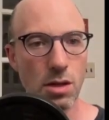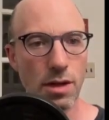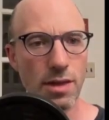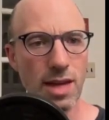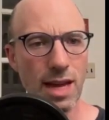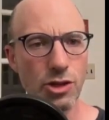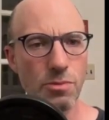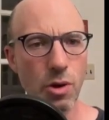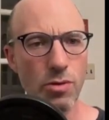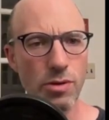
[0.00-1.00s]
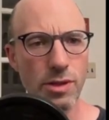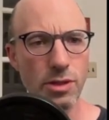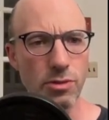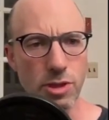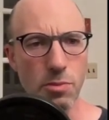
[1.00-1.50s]
I think actually both of these
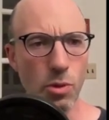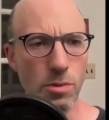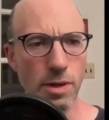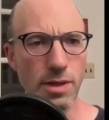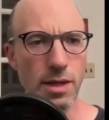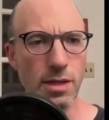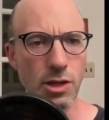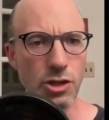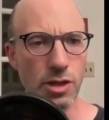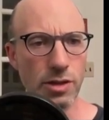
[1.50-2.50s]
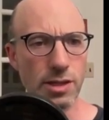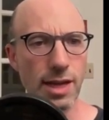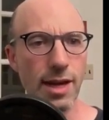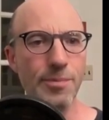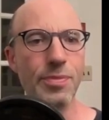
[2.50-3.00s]
are exported by Data data.generics, yeah.